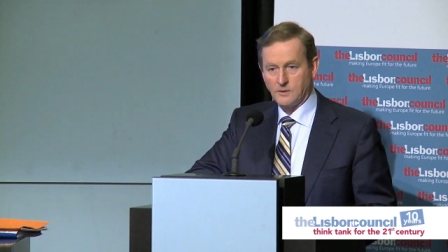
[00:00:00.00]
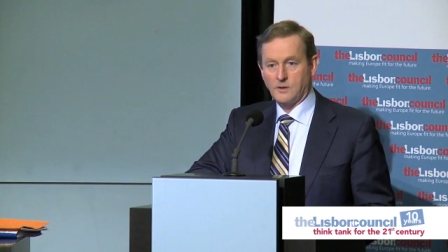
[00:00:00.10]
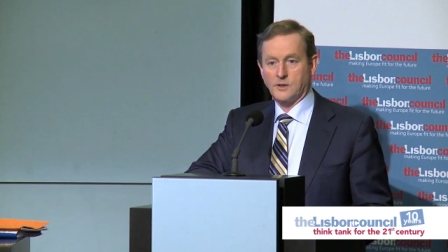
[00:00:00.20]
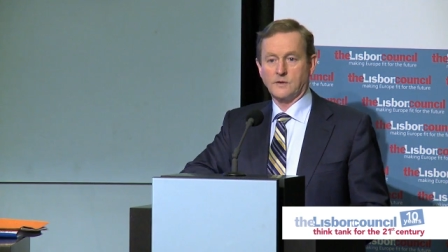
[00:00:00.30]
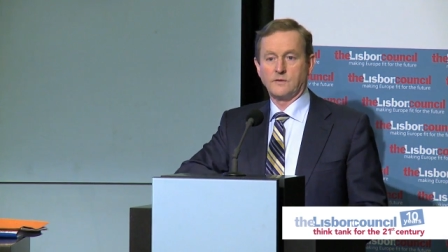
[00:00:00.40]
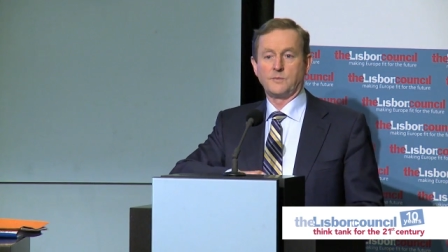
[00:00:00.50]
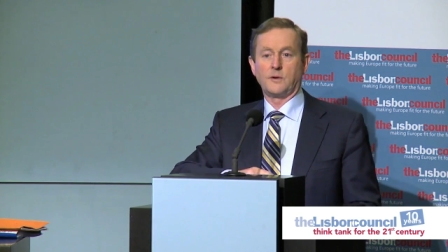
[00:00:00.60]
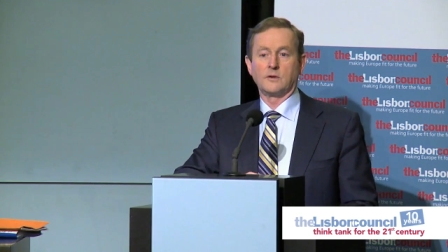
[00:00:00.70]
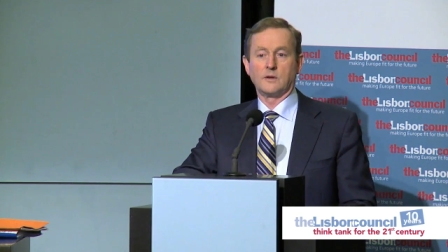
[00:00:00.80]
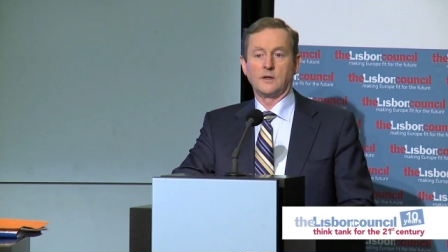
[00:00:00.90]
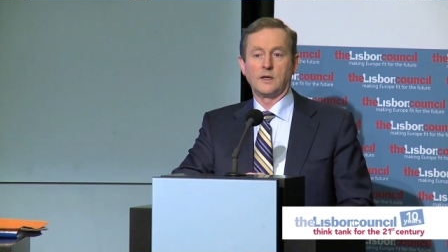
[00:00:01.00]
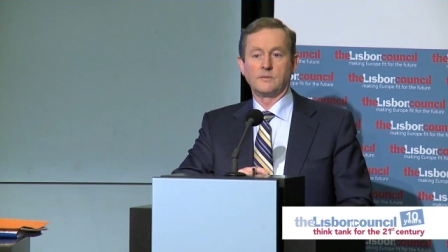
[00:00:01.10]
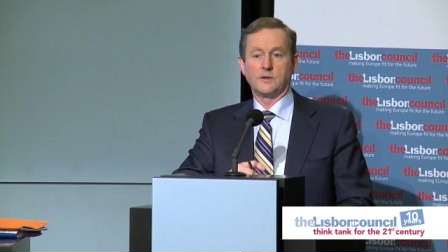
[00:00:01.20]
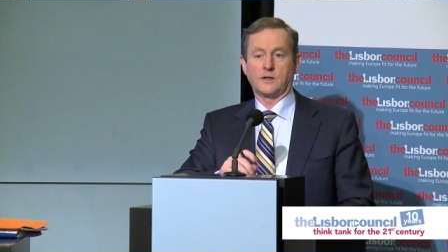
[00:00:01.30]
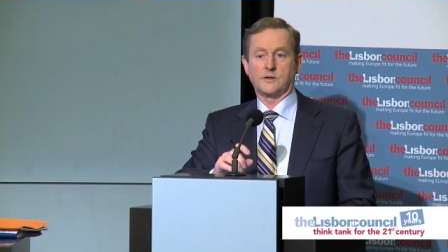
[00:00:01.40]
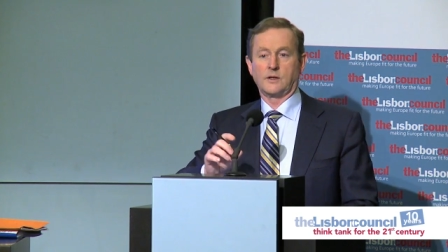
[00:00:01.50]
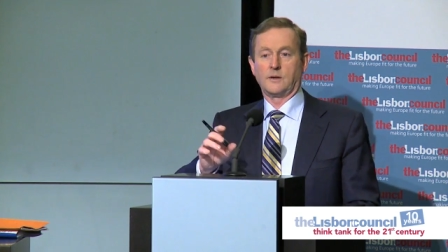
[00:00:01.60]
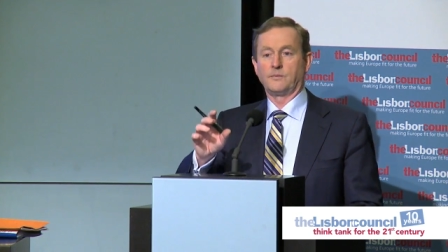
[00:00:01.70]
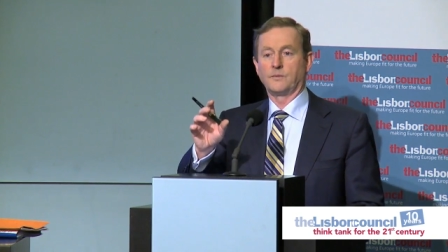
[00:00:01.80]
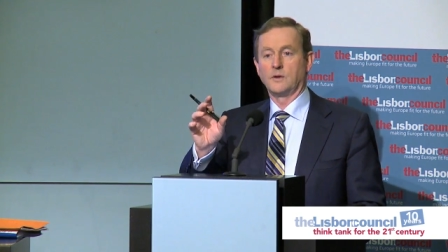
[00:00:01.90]
We also have a bundle aimed at
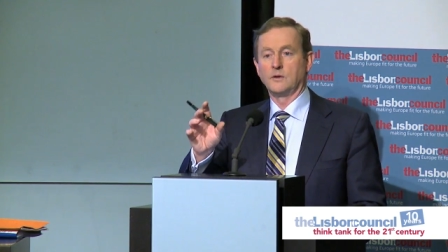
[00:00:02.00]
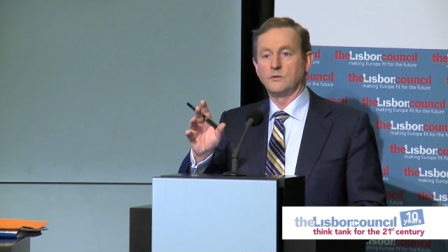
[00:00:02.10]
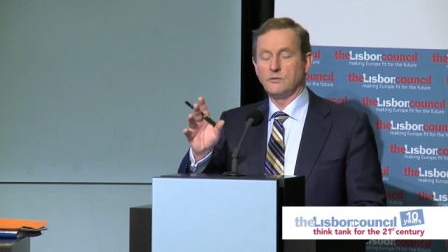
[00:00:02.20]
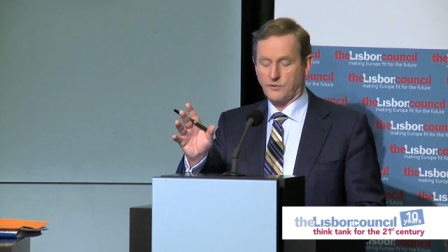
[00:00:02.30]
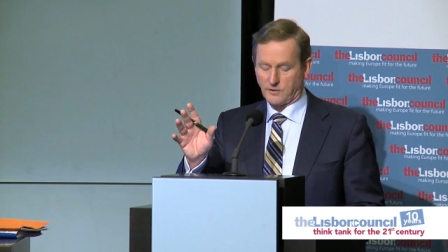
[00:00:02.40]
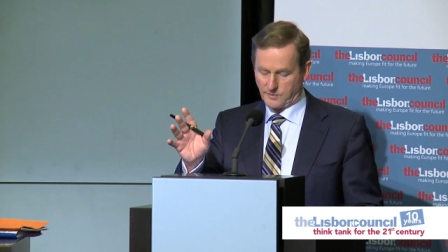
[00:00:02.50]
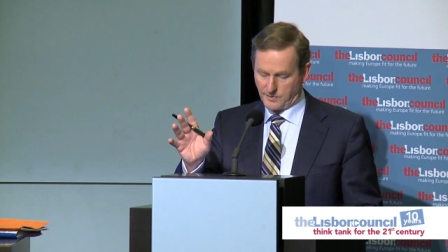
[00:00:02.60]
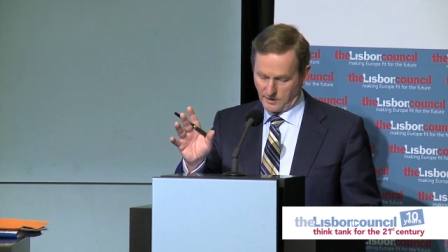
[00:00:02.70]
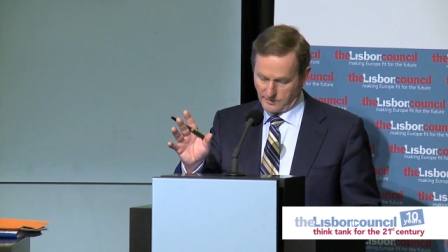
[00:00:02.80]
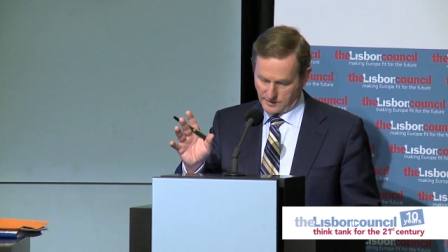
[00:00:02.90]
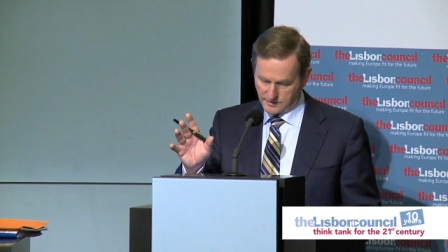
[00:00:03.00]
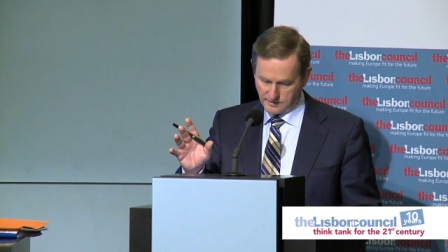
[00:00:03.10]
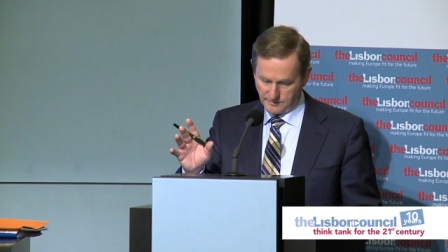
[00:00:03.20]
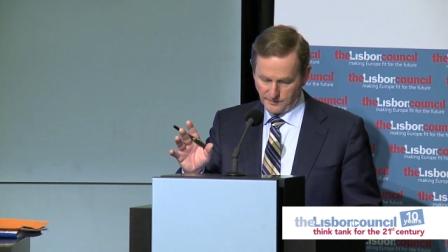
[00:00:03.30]
youth unemployment,